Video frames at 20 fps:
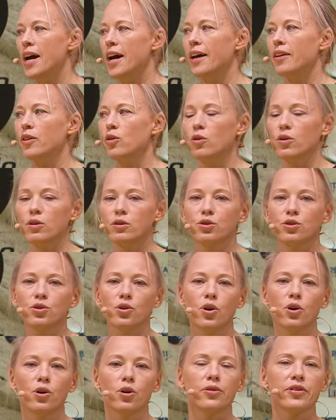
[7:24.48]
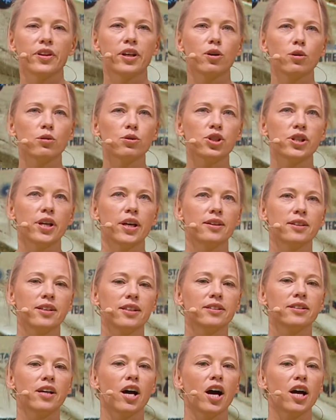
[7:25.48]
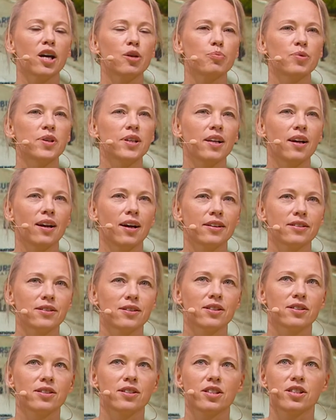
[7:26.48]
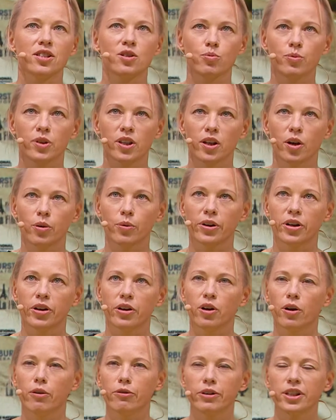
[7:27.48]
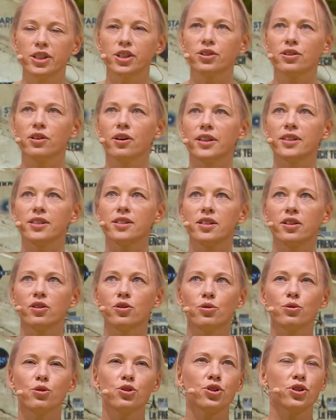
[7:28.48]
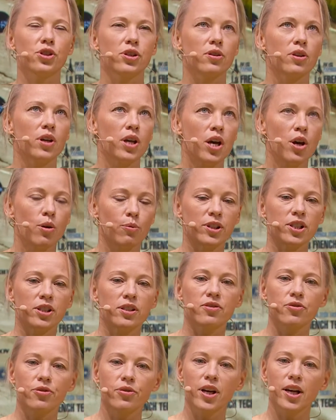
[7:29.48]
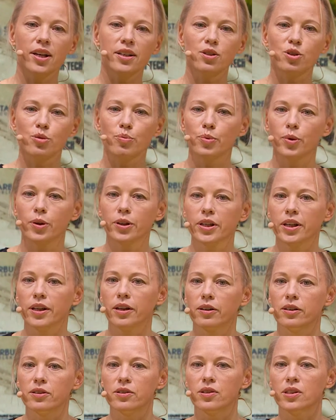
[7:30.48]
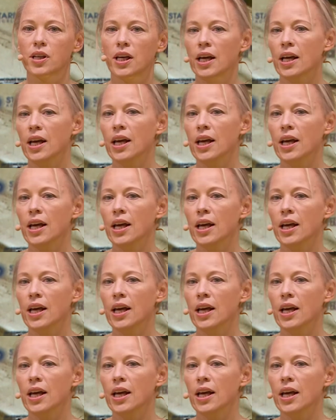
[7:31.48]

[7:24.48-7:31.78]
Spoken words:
and also negotiating the IP licenses with our original institution, which is really supporting us,